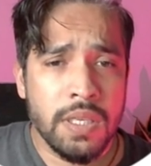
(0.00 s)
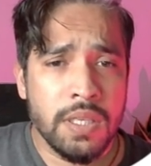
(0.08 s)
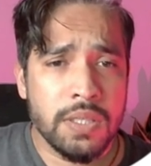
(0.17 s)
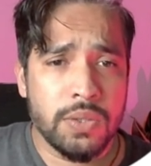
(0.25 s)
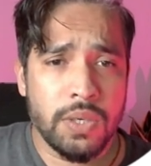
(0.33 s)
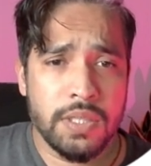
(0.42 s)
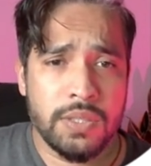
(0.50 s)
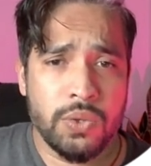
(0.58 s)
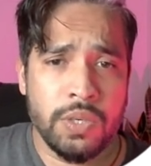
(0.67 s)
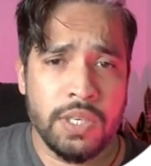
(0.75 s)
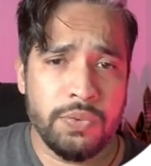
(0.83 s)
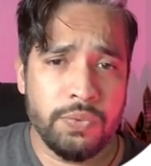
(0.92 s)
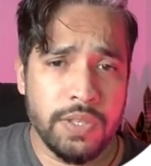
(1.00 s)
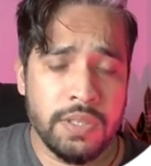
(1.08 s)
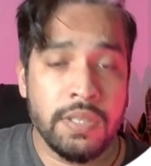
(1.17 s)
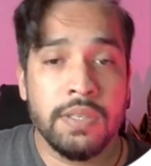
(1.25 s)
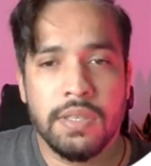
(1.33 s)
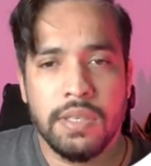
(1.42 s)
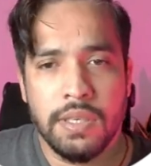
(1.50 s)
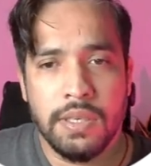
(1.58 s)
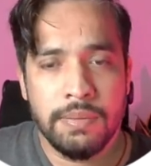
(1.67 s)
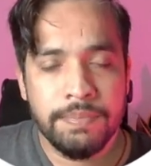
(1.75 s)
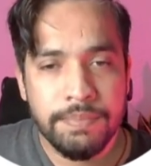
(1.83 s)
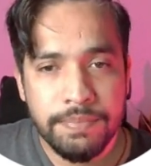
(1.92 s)
So let's go ahead with
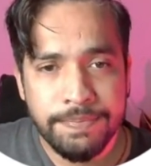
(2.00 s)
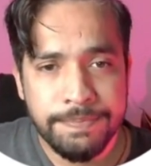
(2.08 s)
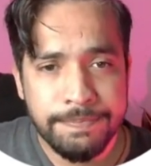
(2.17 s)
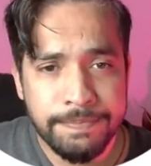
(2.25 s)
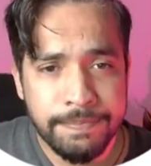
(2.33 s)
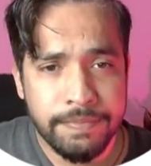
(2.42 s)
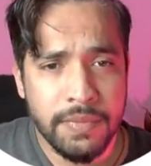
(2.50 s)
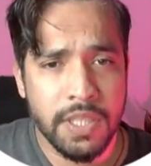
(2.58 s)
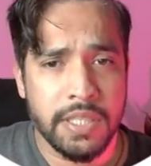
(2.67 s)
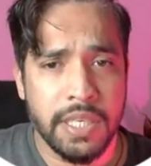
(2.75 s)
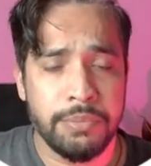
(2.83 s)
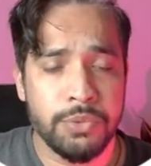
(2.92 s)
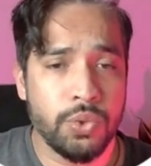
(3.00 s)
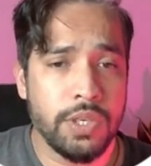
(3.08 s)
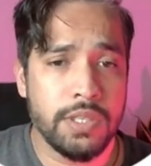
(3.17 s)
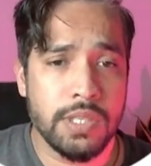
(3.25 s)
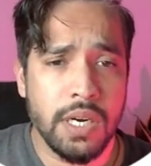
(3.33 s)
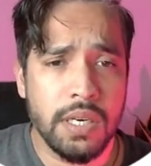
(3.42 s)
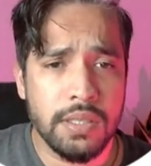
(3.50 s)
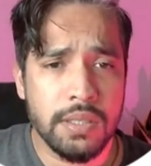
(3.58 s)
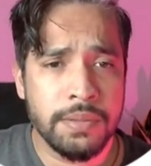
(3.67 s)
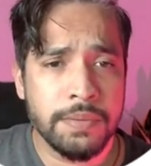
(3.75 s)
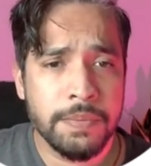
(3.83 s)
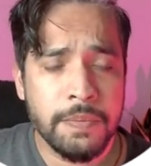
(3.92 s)
the time zone is
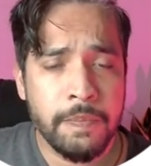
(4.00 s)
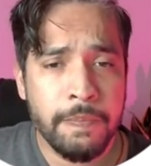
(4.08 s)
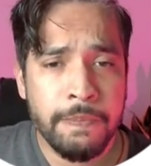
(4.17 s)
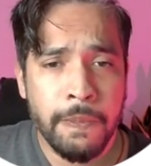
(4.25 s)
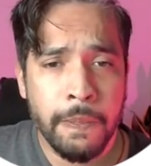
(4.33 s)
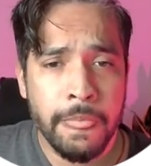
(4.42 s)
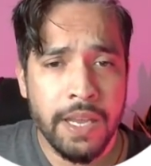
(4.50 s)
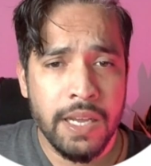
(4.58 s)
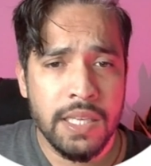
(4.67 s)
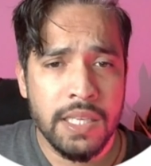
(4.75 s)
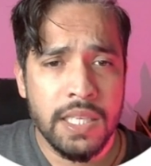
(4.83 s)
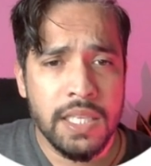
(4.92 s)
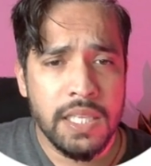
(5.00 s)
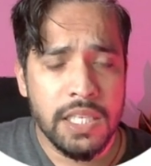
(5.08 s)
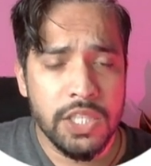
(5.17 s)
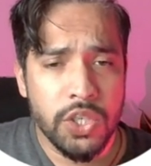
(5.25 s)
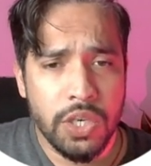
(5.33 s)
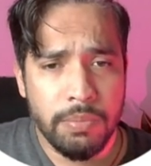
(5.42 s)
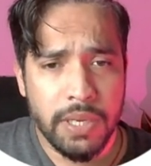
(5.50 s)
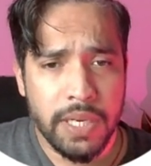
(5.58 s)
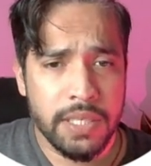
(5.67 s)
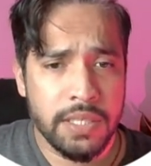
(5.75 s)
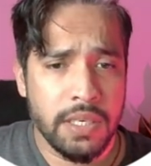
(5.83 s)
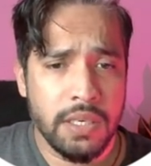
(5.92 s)
London.
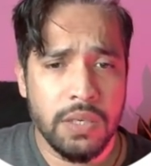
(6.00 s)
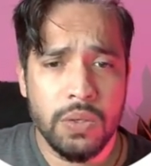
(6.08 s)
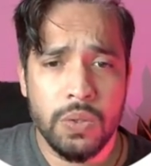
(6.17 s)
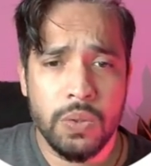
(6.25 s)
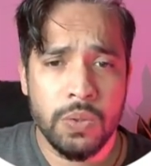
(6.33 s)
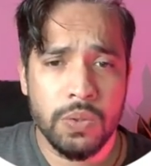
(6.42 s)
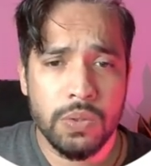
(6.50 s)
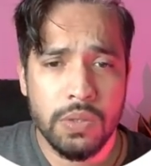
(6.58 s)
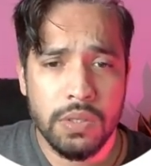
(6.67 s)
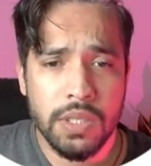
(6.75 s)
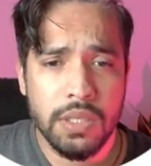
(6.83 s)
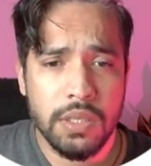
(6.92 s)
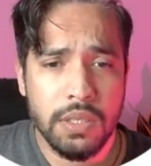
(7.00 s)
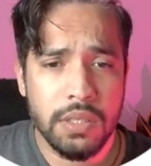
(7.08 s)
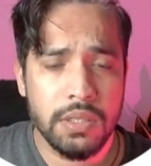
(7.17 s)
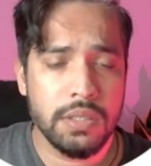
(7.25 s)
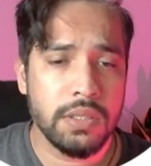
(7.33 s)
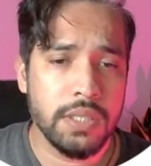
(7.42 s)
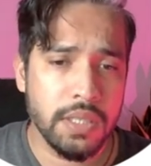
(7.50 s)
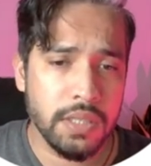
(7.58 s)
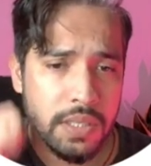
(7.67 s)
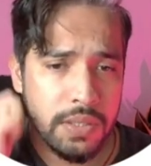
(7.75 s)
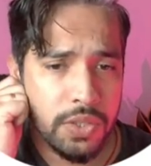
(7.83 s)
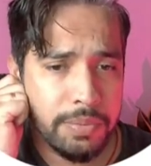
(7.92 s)
Georeplication, no. And yeah,
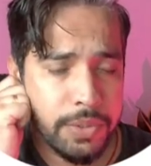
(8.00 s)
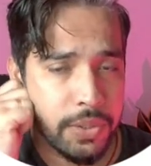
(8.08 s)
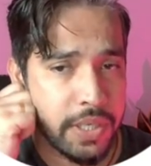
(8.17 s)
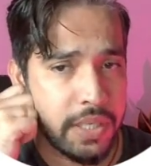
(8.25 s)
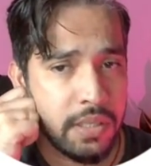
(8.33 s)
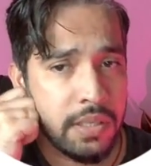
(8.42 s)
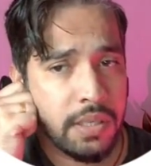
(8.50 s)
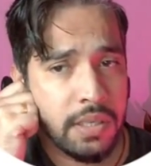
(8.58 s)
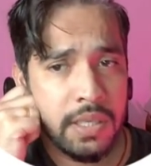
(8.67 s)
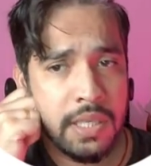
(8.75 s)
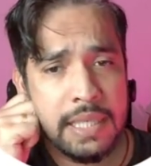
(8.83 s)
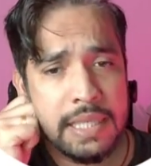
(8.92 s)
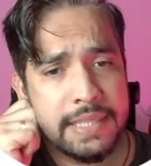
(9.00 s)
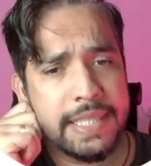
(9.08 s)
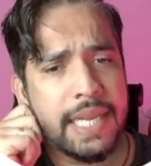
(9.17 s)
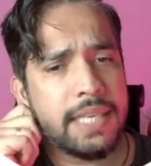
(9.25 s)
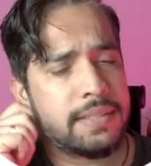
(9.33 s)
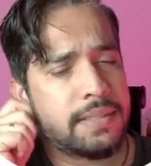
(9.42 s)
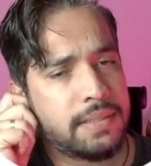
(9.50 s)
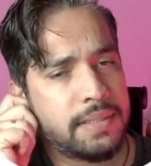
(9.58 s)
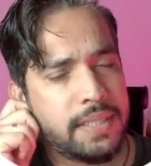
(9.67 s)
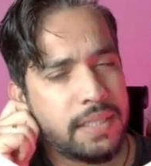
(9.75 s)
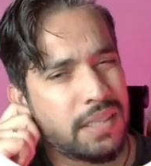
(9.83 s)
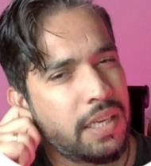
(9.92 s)
that should be okay. Tags,
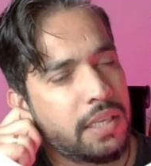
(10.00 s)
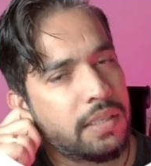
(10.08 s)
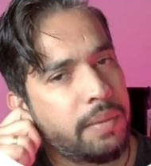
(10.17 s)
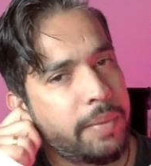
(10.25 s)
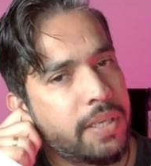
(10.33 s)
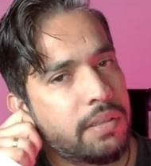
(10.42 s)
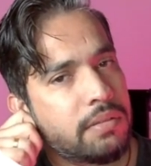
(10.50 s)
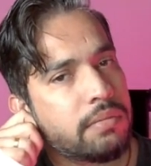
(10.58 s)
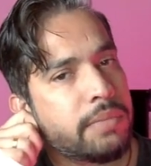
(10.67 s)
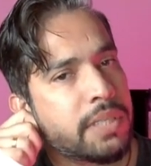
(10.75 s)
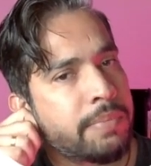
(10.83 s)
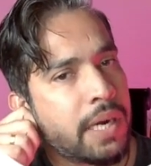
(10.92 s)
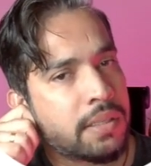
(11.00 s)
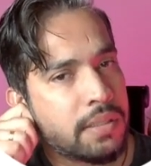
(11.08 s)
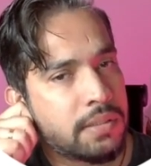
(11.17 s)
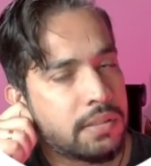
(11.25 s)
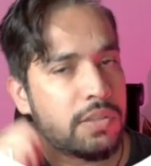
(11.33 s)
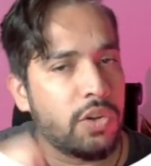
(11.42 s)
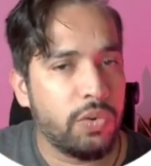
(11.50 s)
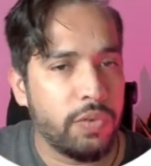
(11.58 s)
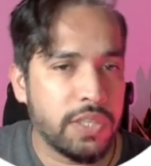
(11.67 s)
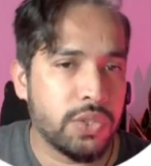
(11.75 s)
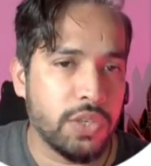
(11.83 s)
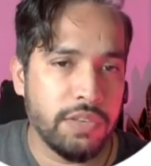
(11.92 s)
yes, I mean, best practice
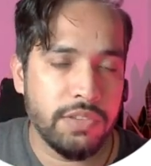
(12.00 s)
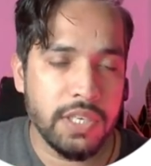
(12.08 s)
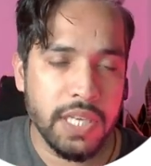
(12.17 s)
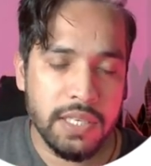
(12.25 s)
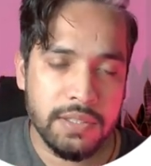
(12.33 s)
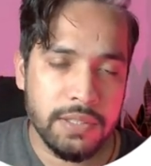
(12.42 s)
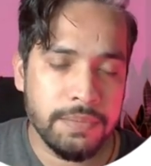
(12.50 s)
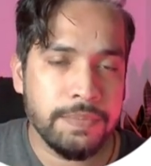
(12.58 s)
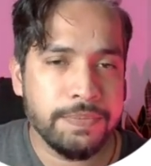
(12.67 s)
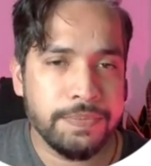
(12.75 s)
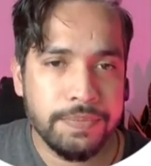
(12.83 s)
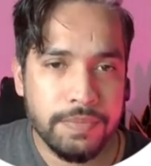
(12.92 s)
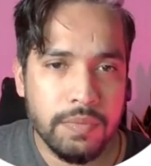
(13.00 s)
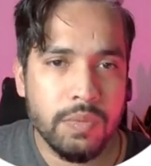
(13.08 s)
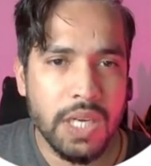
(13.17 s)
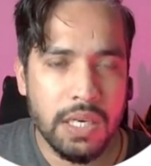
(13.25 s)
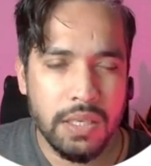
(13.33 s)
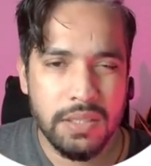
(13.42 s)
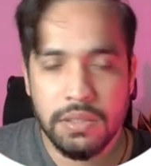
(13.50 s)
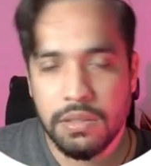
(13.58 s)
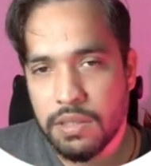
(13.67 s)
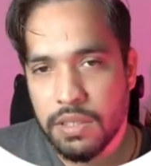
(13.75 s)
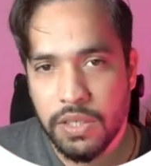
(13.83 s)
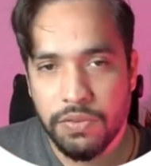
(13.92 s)
always to give the tags, at least
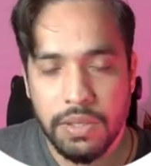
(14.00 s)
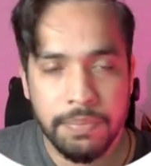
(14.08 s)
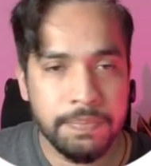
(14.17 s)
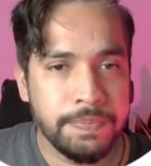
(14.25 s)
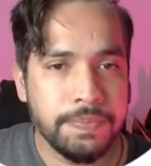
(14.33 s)
3 of them.